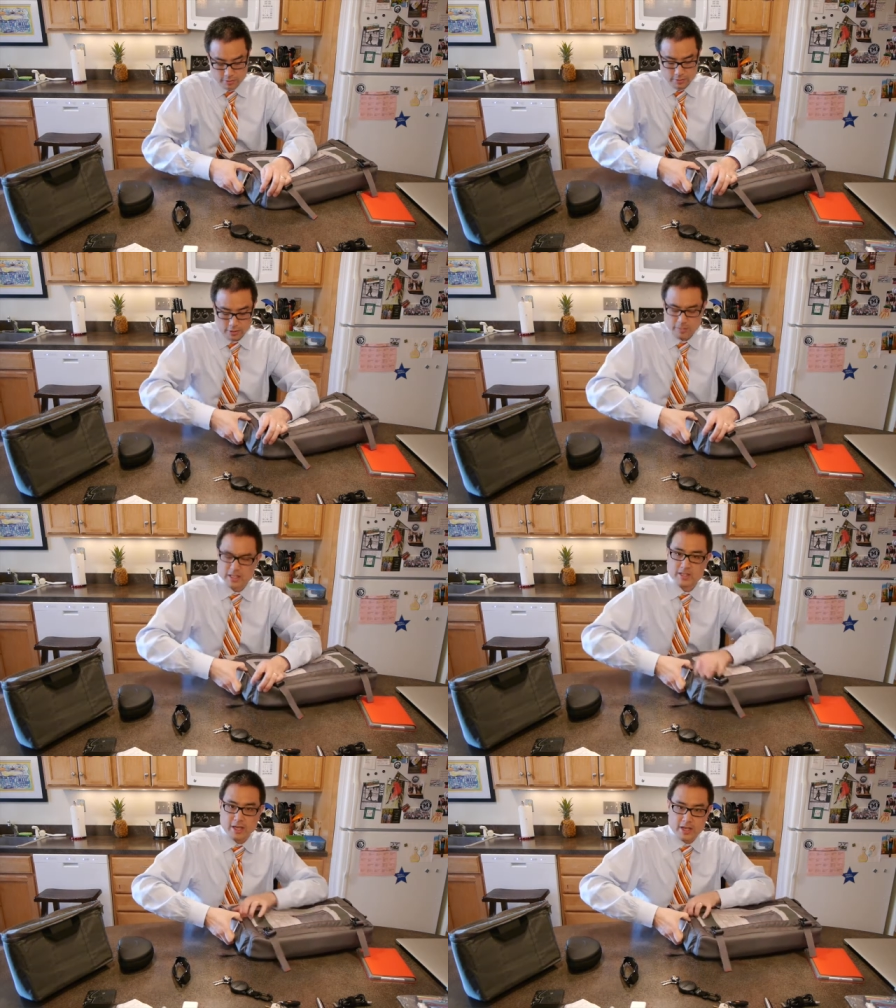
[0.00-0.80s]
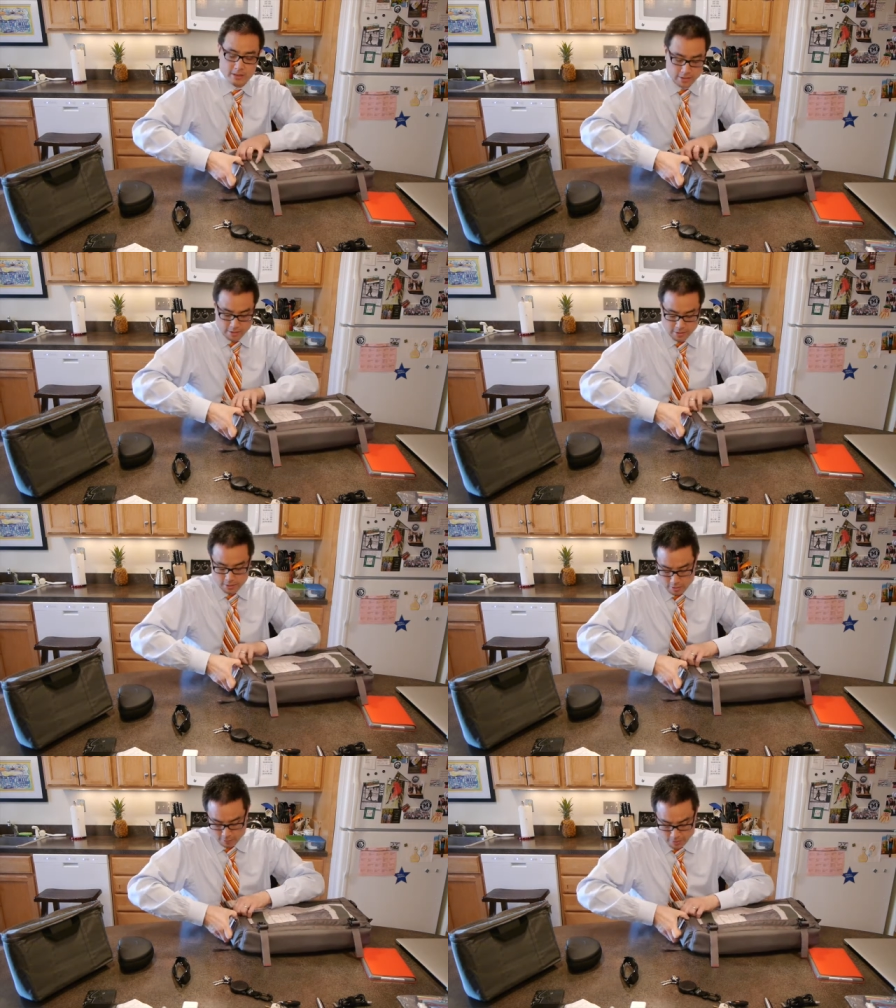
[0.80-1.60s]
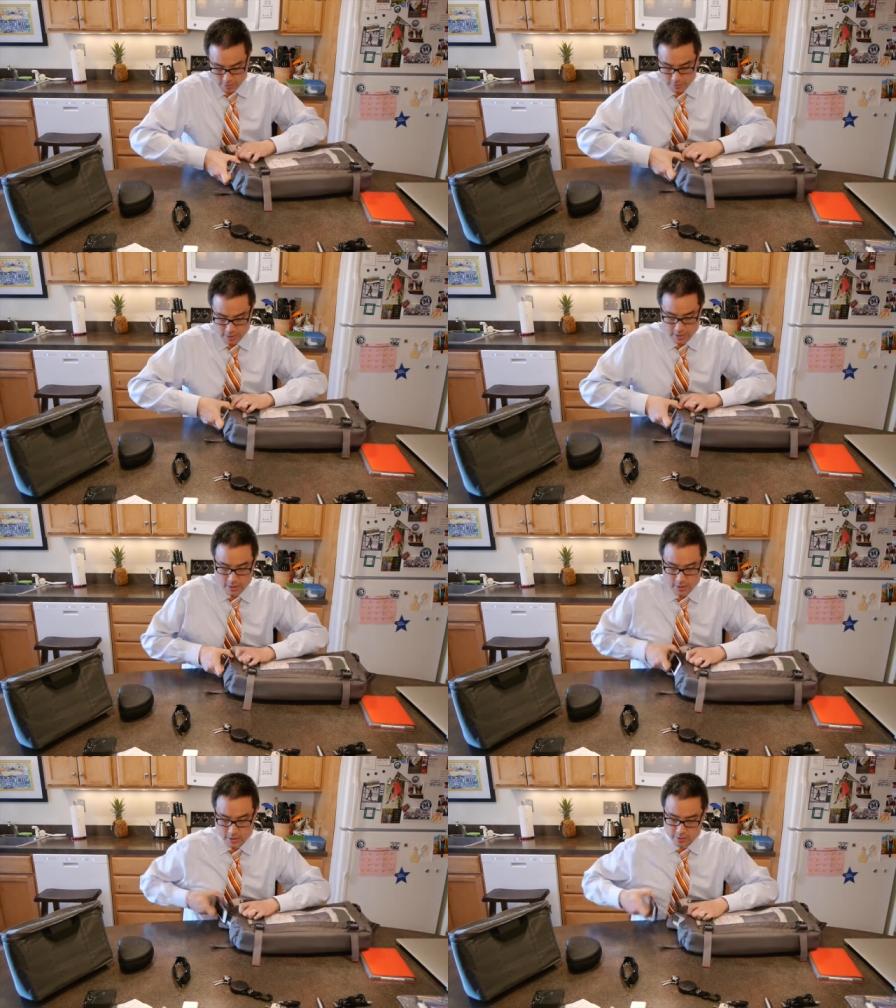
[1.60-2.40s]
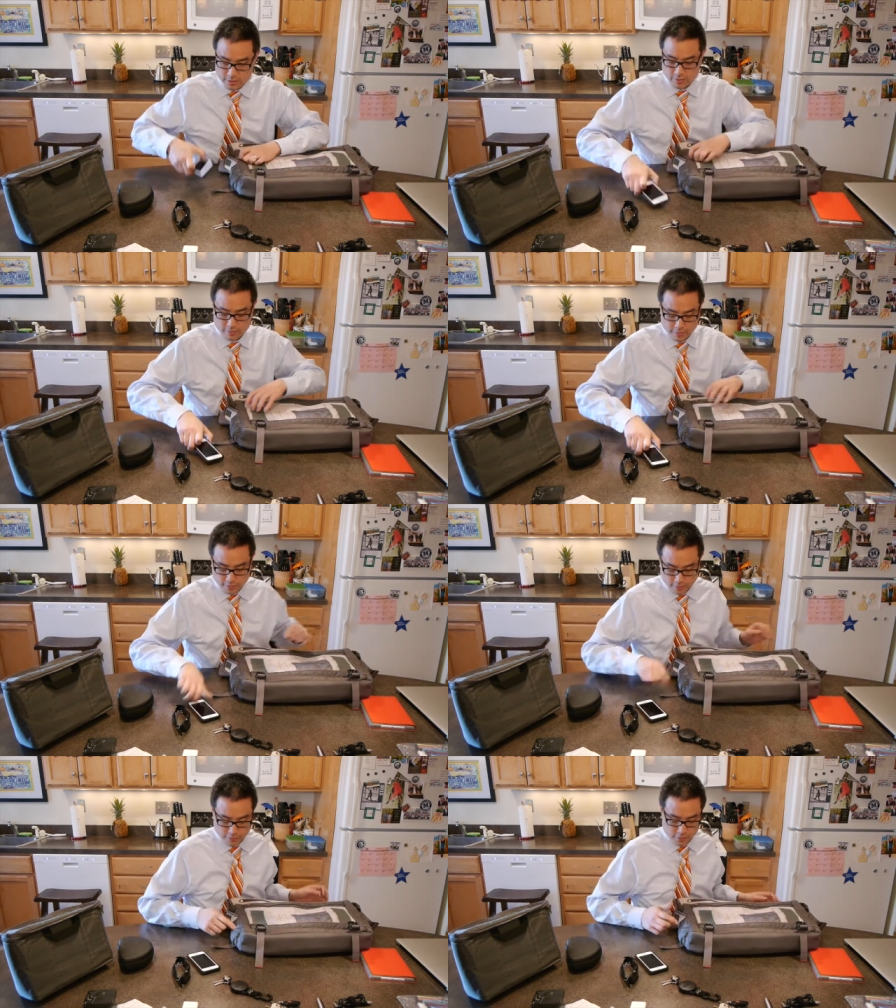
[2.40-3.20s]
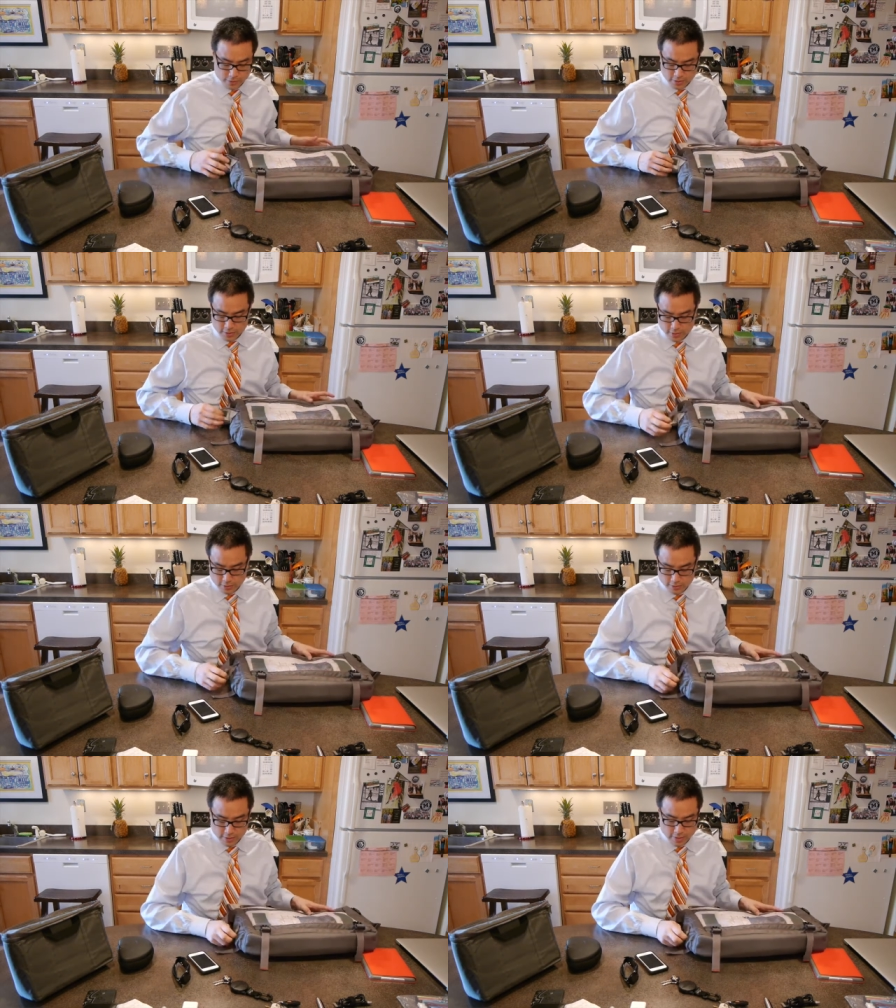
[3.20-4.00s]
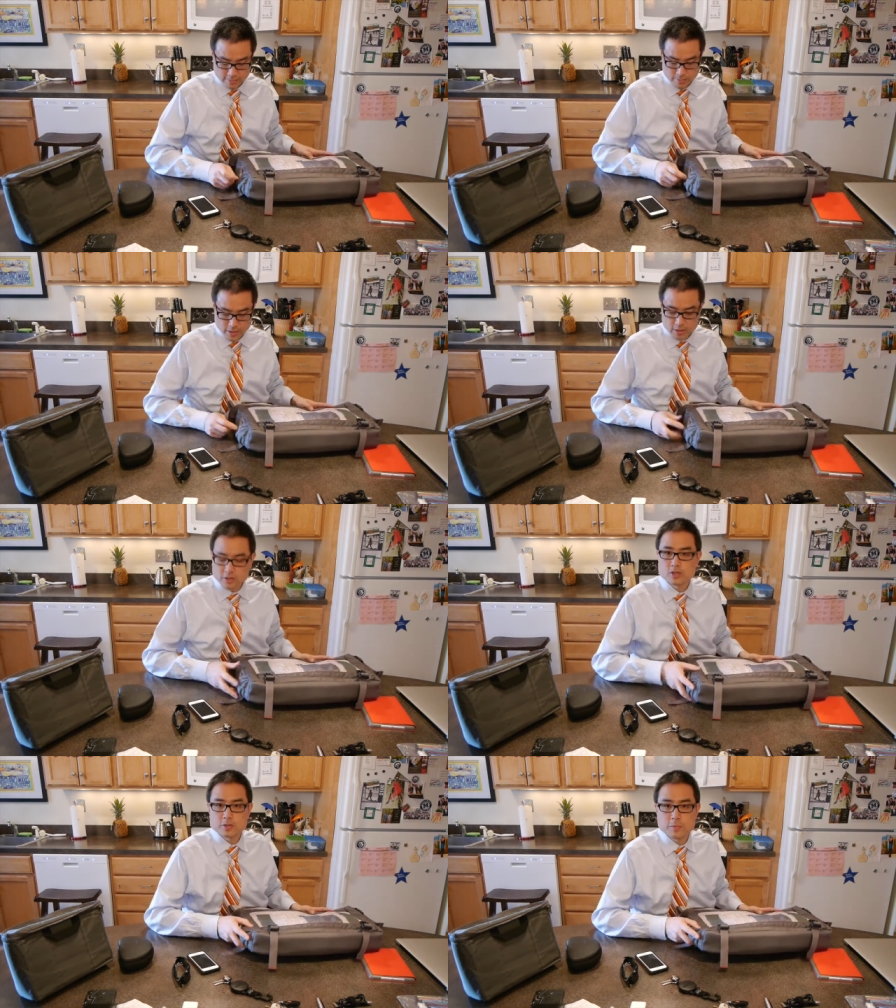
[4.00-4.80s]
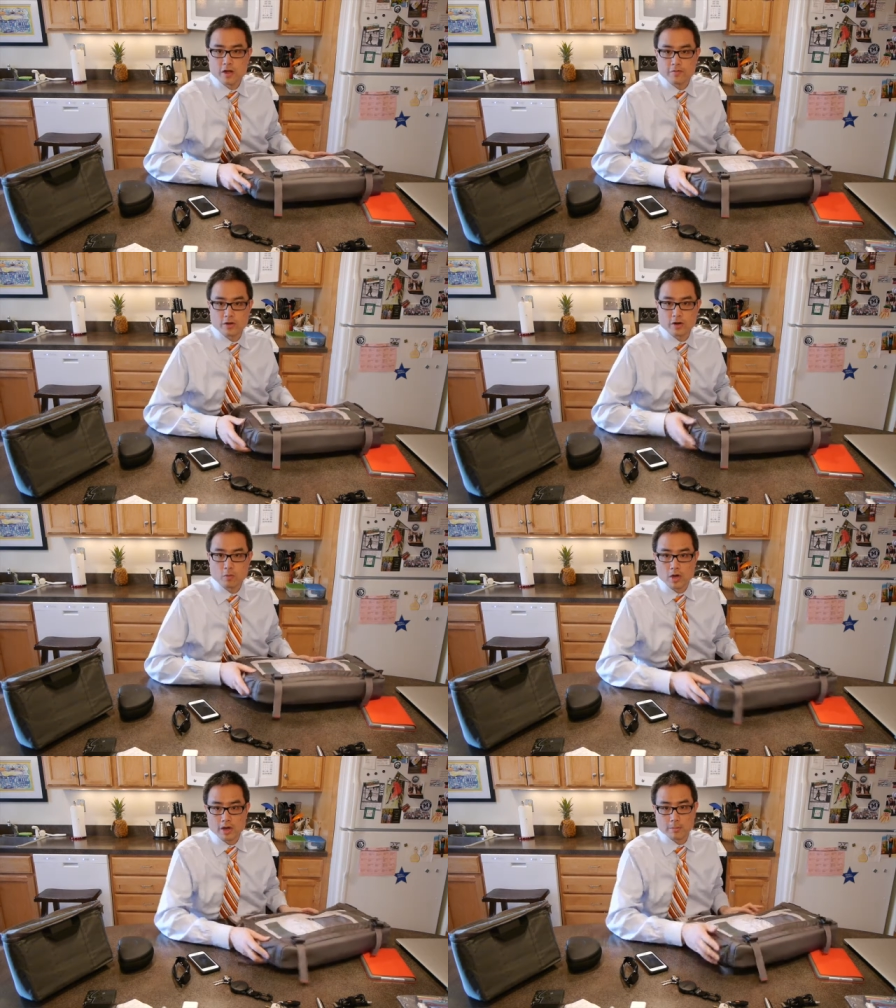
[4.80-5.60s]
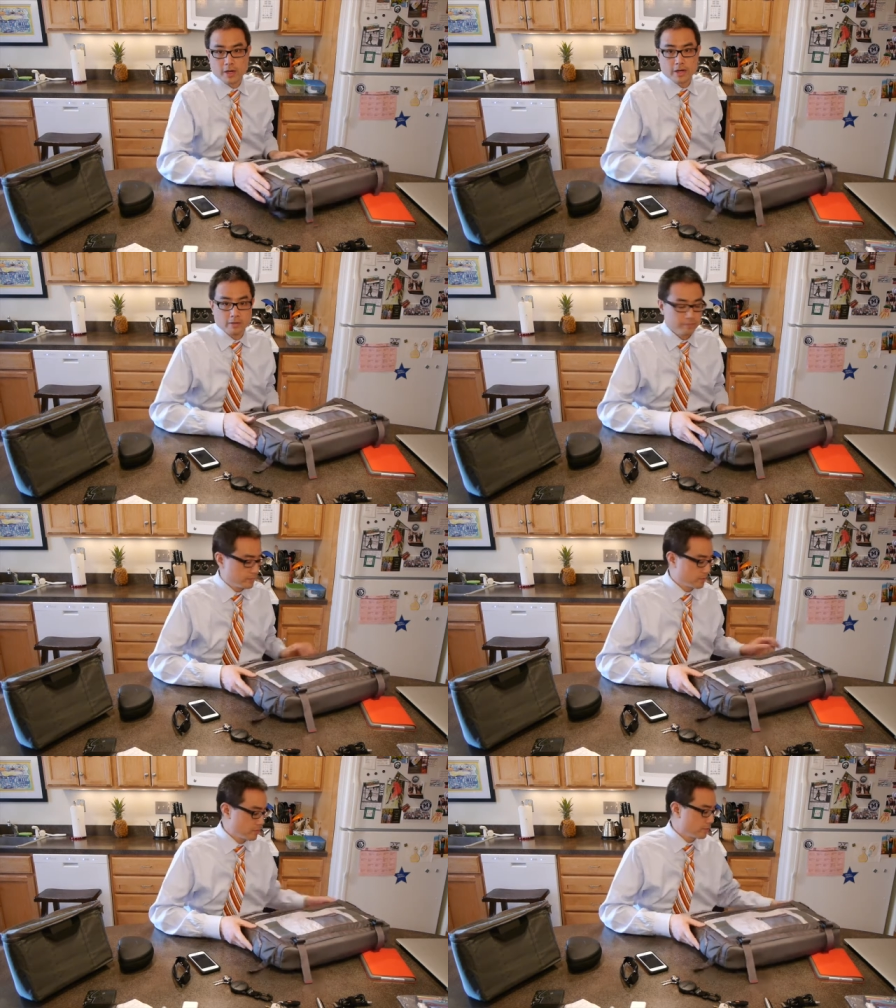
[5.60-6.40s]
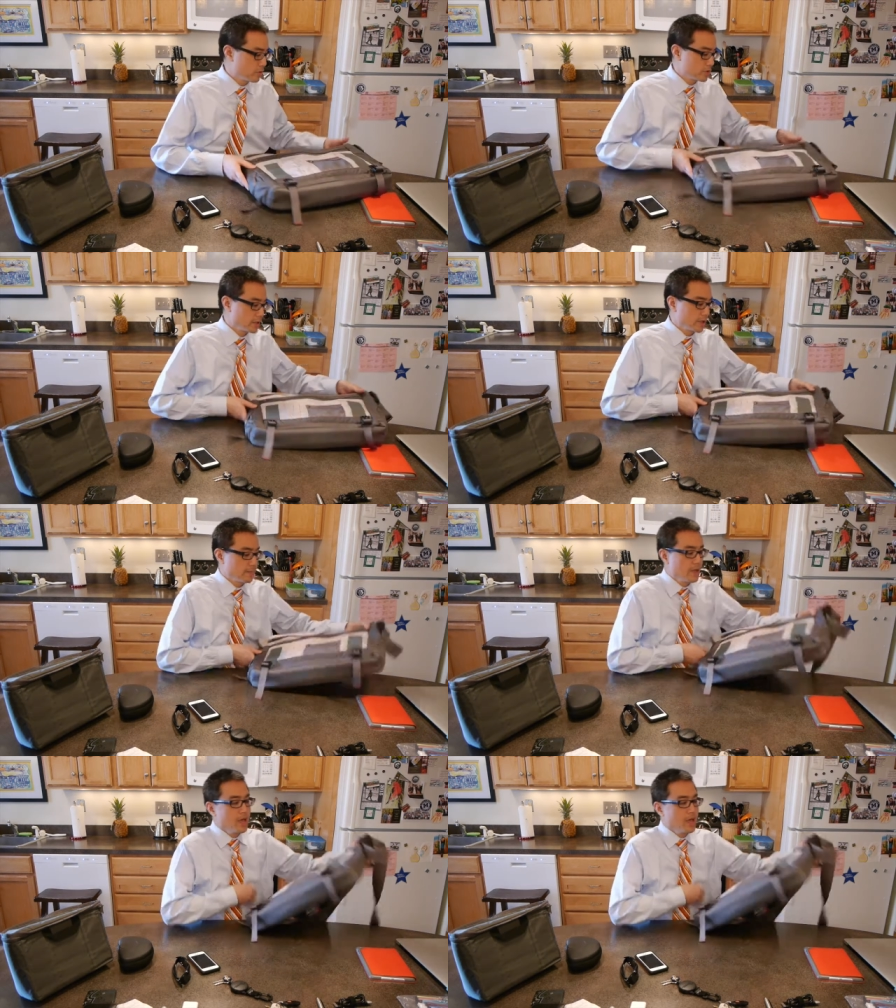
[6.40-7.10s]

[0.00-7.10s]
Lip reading: A little bit tight. I don't know if I would be sort of the first thing to use there. Too small for a water bottle, unfortunately.